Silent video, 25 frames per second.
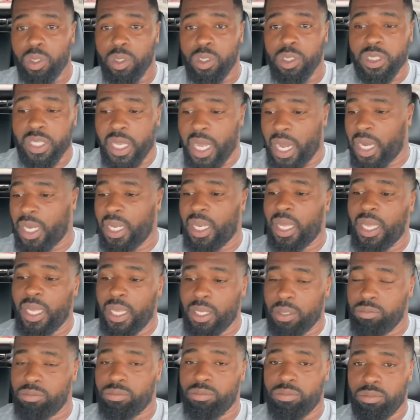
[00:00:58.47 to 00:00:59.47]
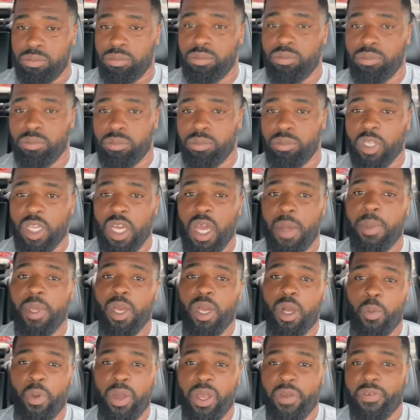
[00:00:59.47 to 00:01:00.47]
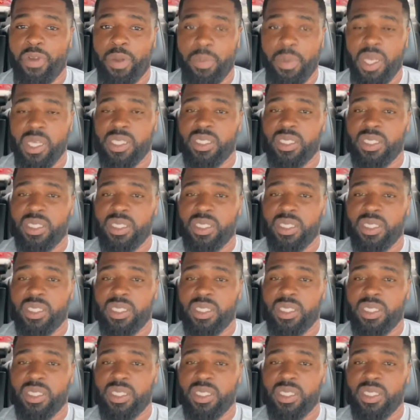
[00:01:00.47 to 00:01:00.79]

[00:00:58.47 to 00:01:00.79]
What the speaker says: is kind of like coming away from it. It's